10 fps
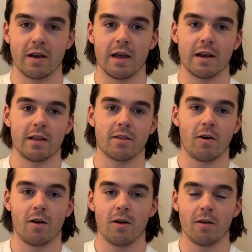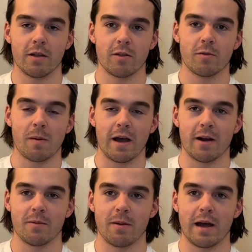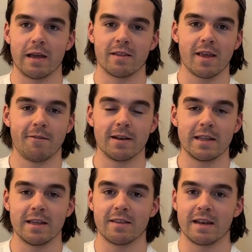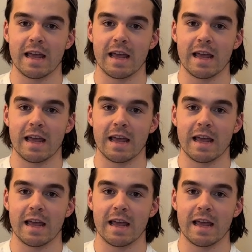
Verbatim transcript: and it's all inspired by 70s and